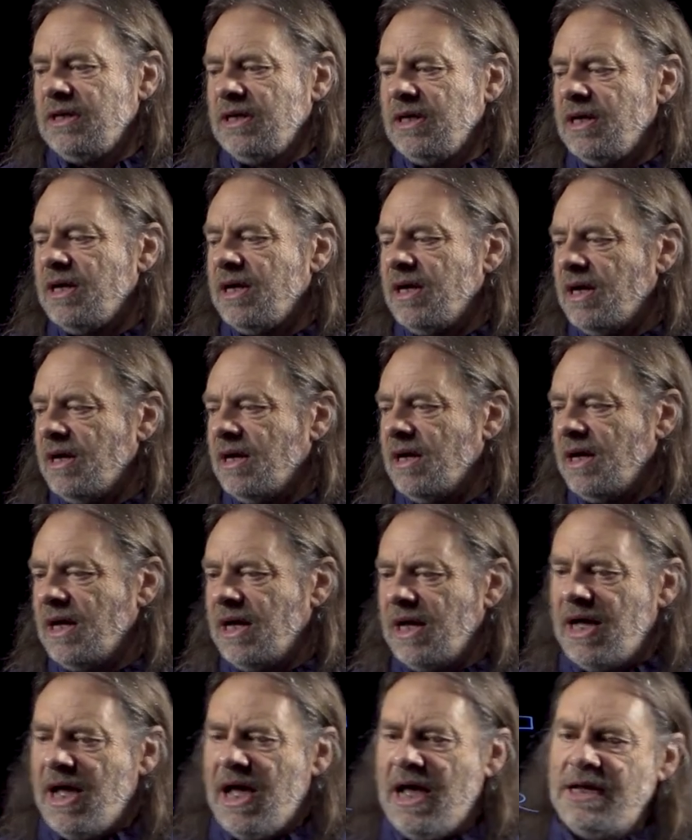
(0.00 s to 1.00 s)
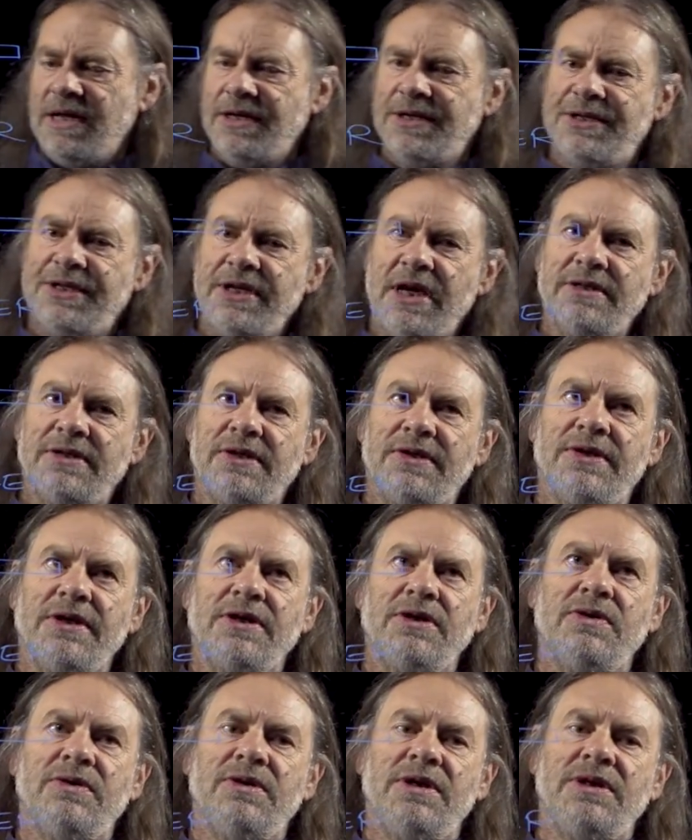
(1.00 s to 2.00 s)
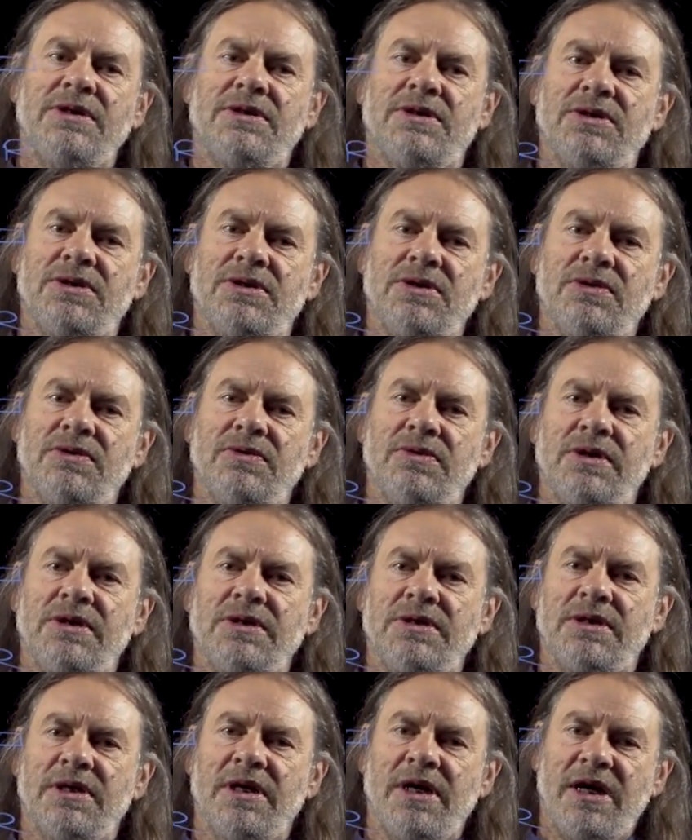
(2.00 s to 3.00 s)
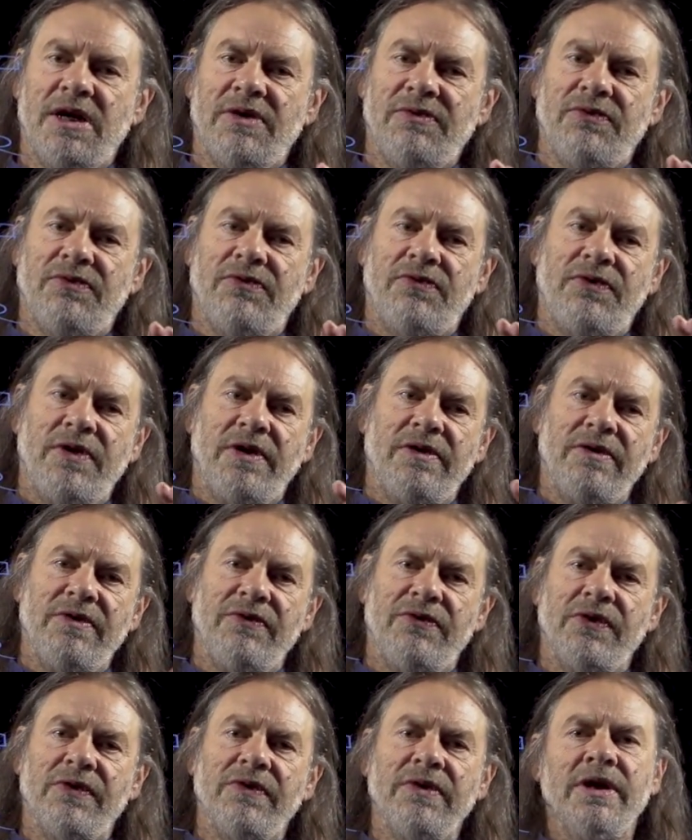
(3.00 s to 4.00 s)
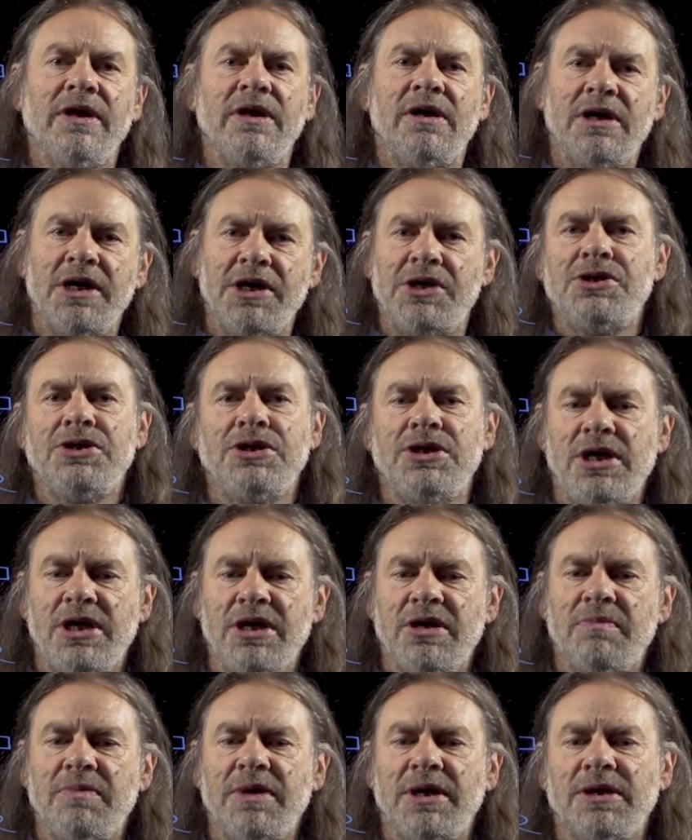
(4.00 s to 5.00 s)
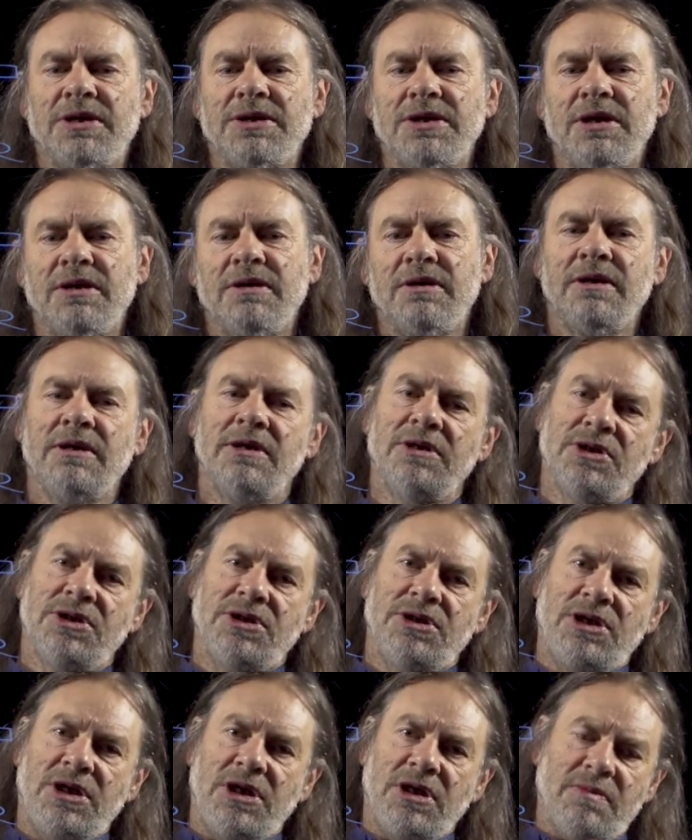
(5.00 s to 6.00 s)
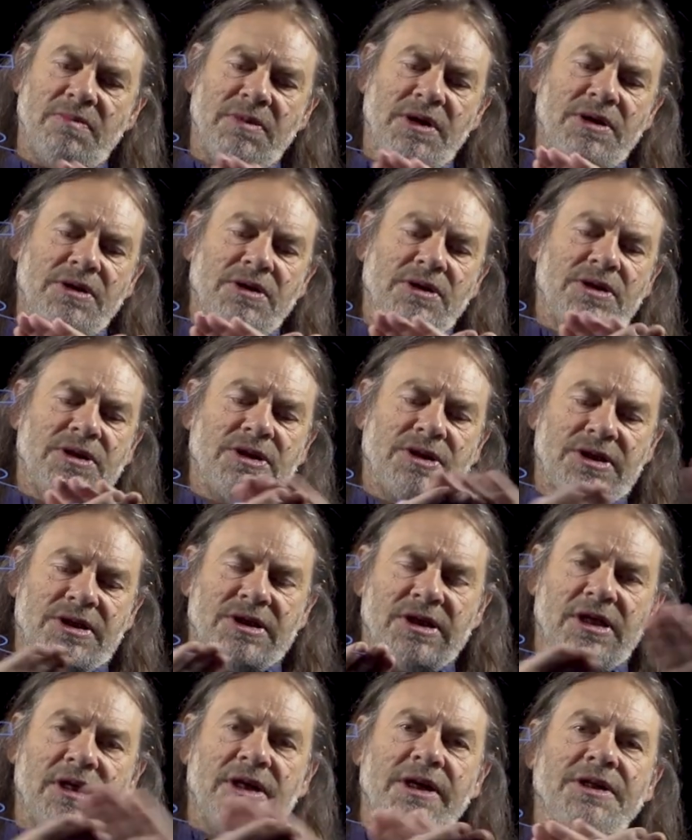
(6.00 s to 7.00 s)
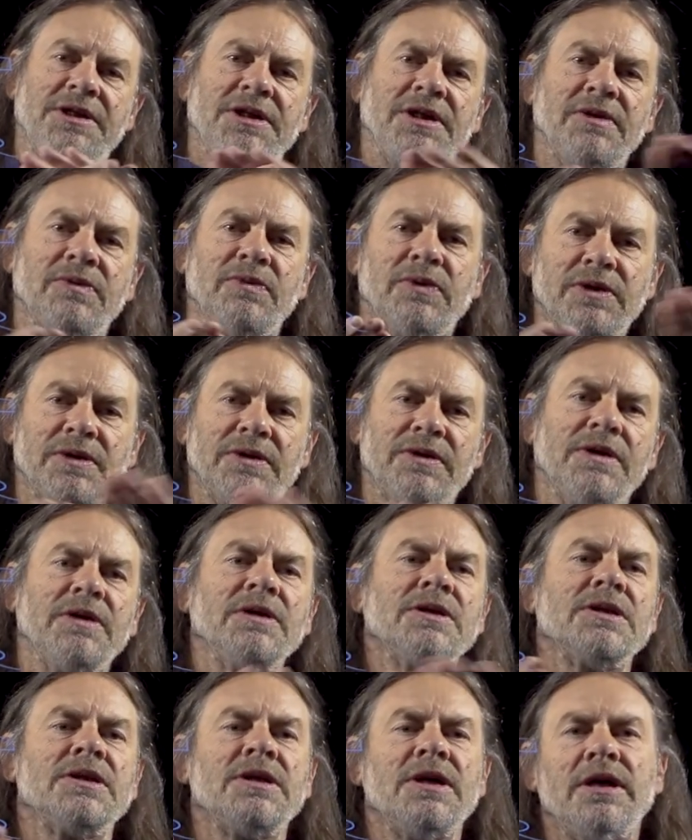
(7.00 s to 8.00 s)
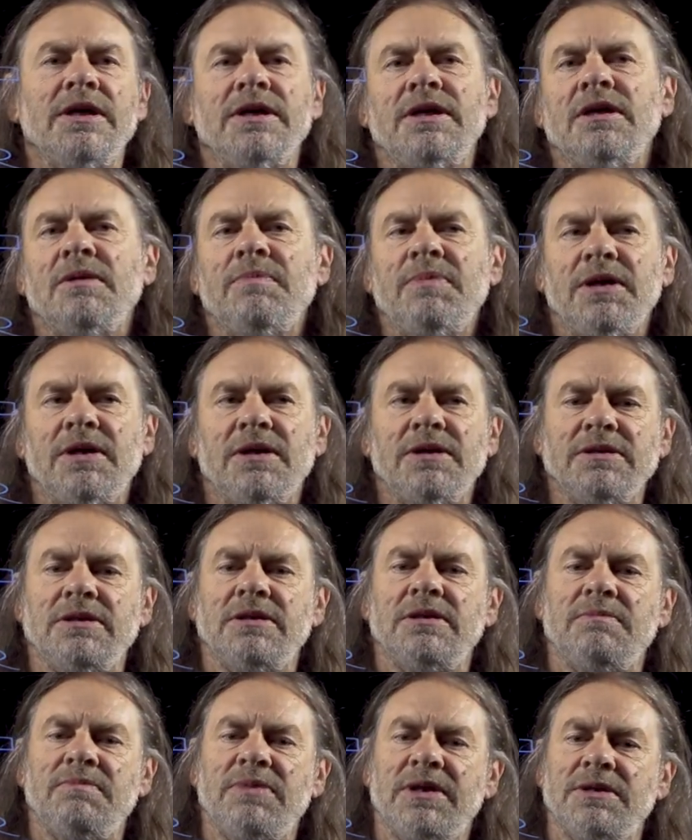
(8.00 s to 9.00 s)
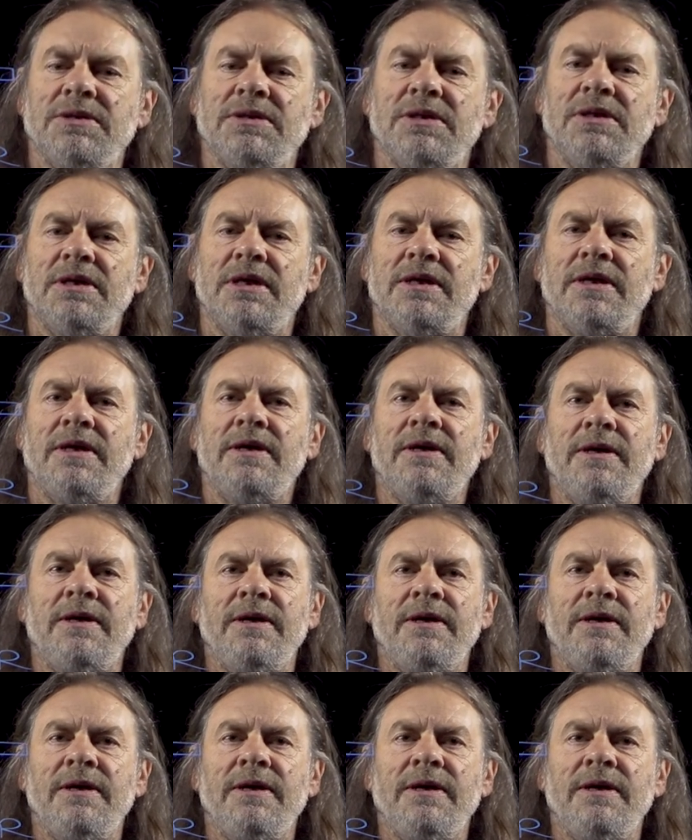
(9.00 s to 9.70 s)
And the other thing you need to do is have very, very high shear mixing. Shear means sliding, one thing sliding past another.